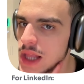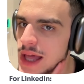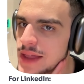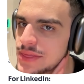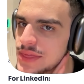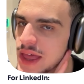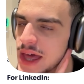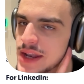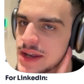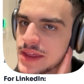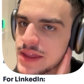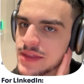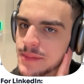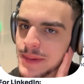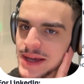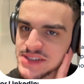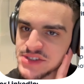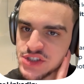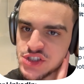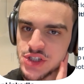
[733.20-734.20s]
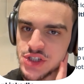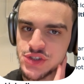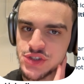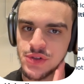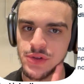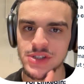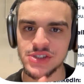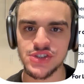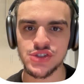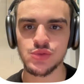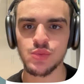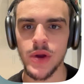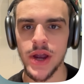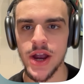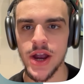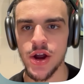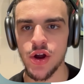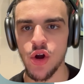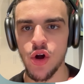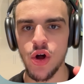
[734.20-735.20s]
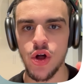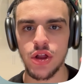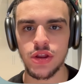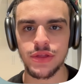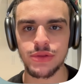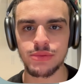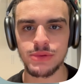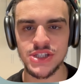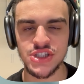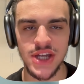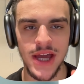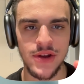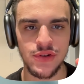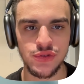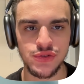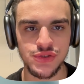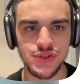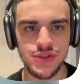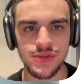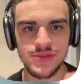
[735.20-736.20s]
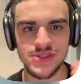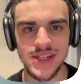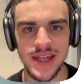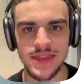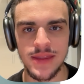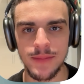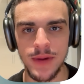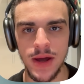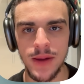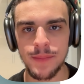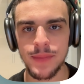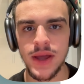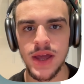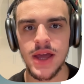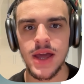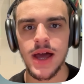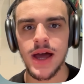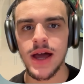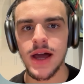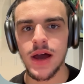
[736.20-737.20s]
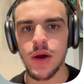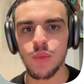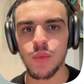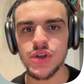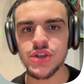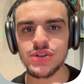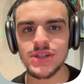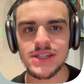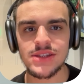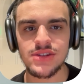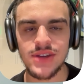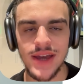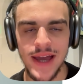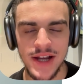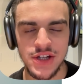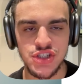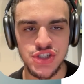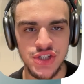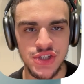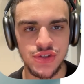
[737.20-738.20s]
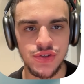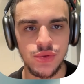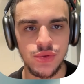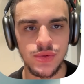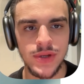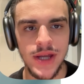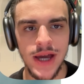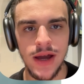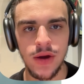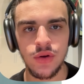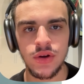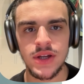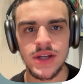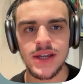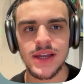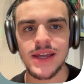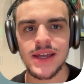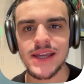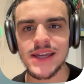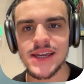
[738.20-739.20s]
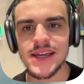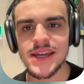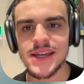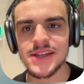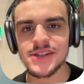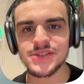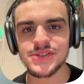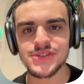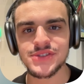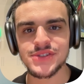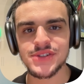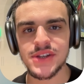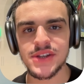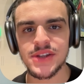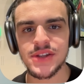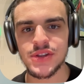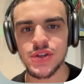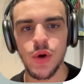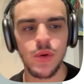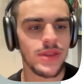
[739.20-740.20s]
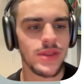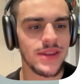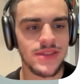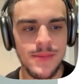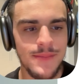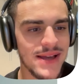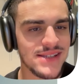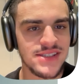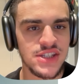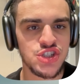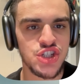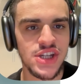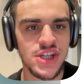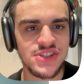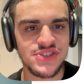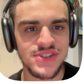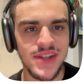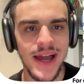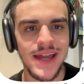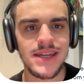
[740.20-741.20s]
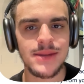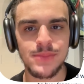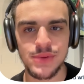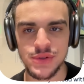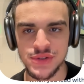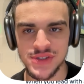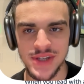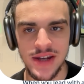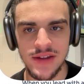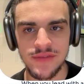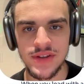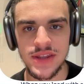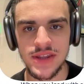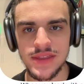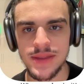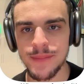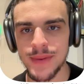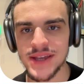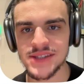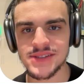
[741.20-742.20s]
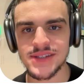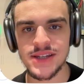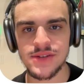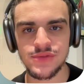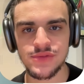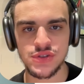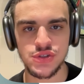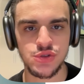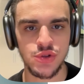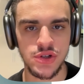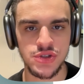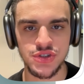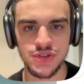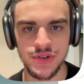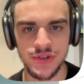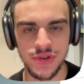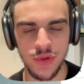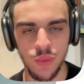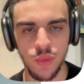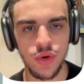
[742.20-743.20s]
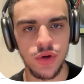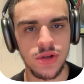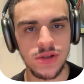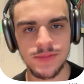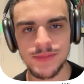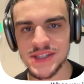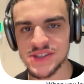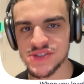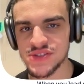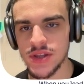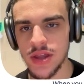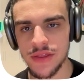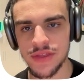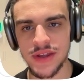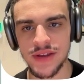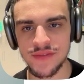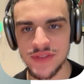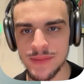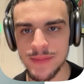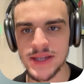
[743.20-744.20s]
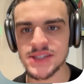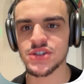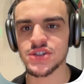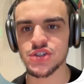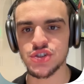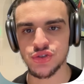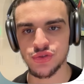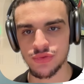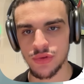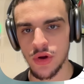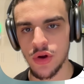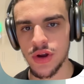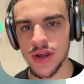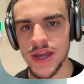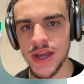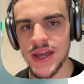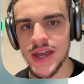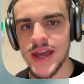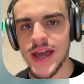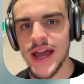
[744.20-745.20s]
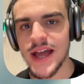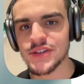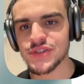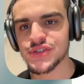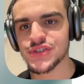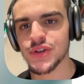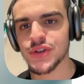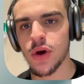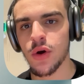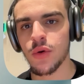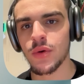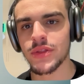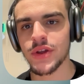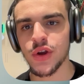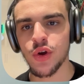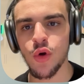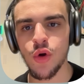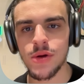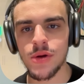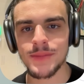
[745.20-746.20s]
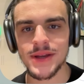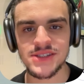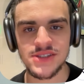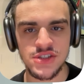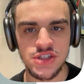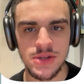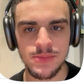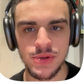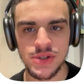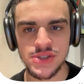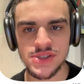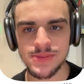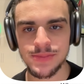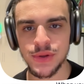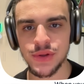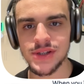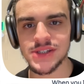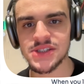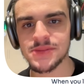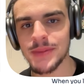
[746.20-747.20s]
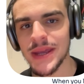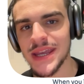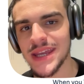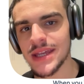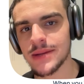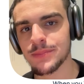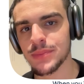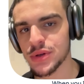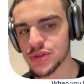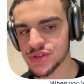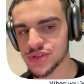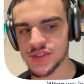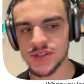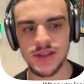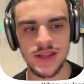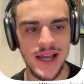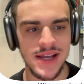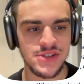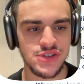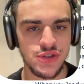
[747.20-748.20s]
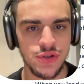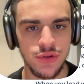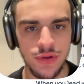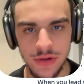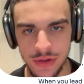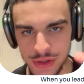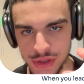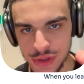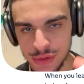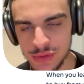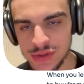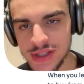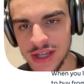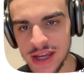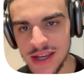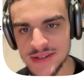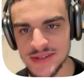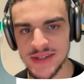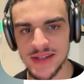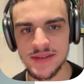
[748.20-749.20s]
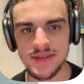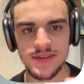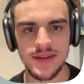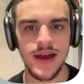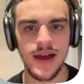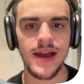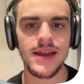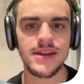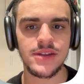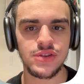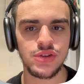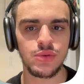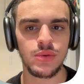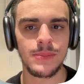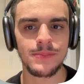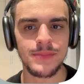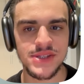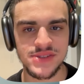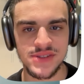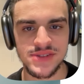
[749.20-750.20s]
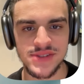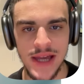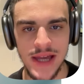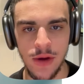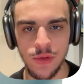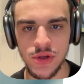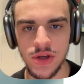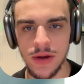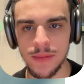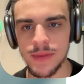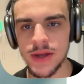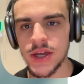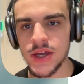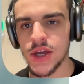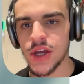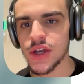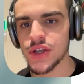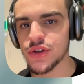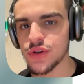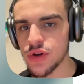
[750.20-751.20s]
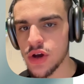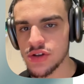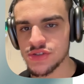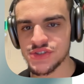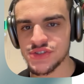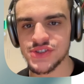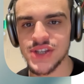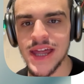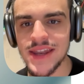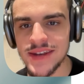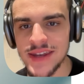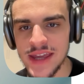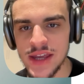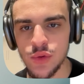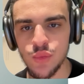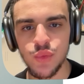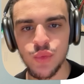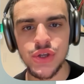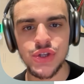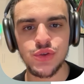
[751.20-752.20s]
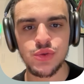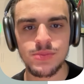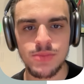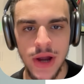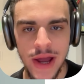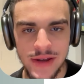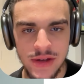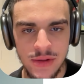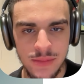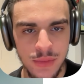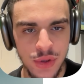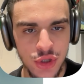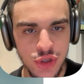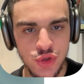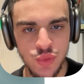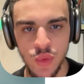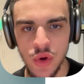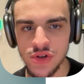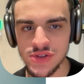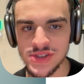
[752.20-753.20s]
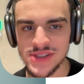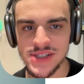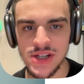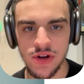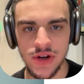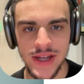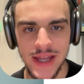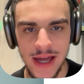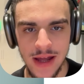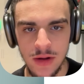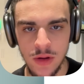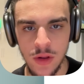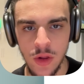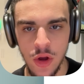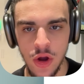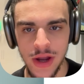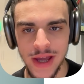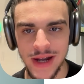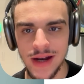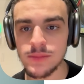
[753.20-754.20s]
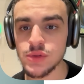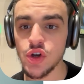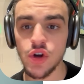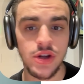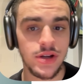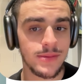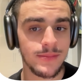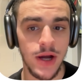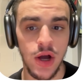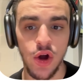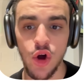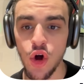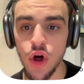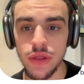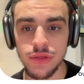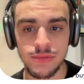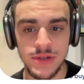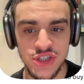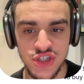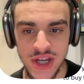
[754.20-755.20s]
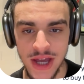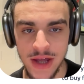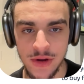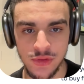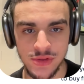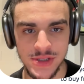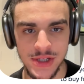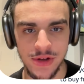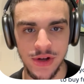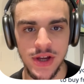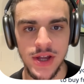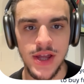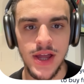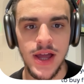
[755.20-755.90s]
And then the messaging. So this is where all three channels, you've set them up. What you need to actually do now is know that the messaging is 90% of it. The best infrastructure in the world means nothing if the message is wrong. And so the core messaging principle is make it personalized to their use case and tie it to a business outcome. You're not sending, we do branded merch, want to see our catalog. And I'm talking about all three channels here.